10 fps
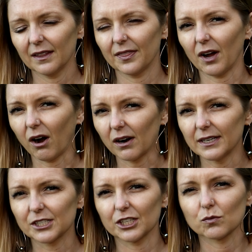The heart
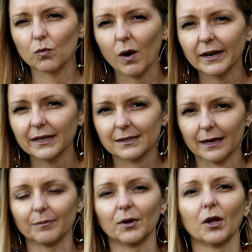is just one
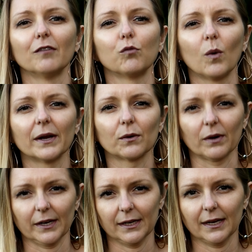example of one
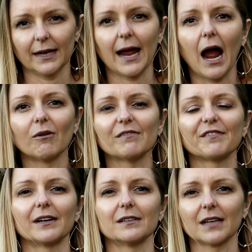organ and how it
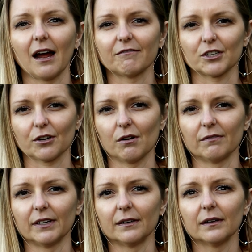fares after
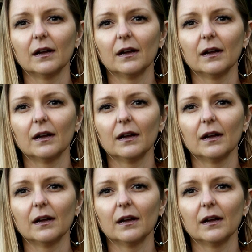COVID.